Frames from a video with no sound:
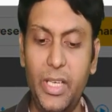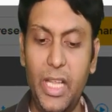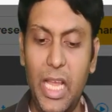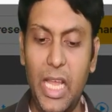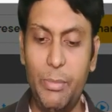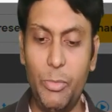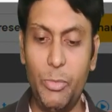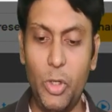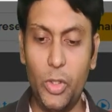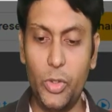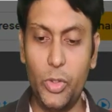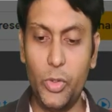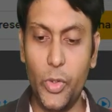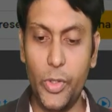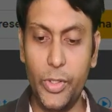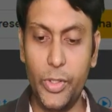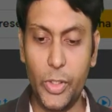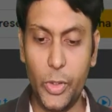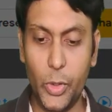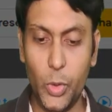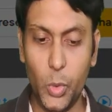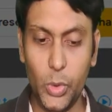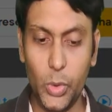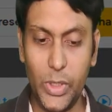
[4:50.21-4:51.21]
I'm not going to
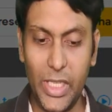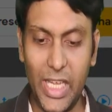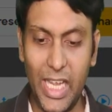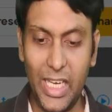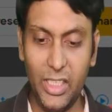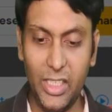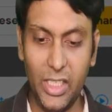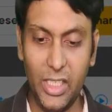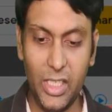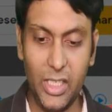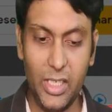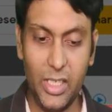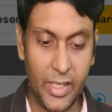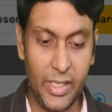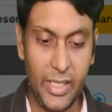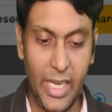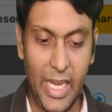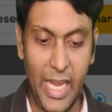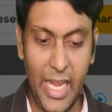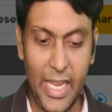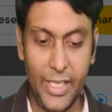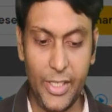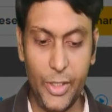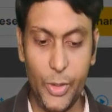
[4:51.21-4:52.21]
do that.
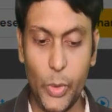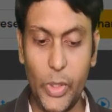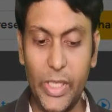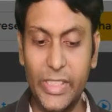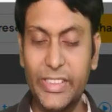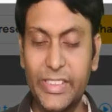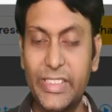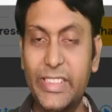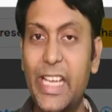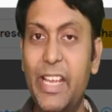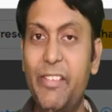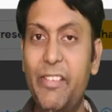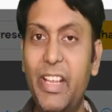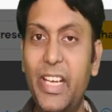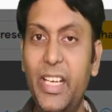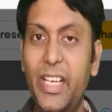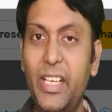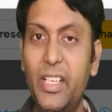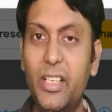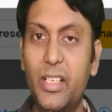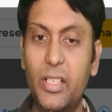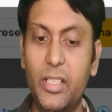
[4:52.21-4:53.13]
And you can save it.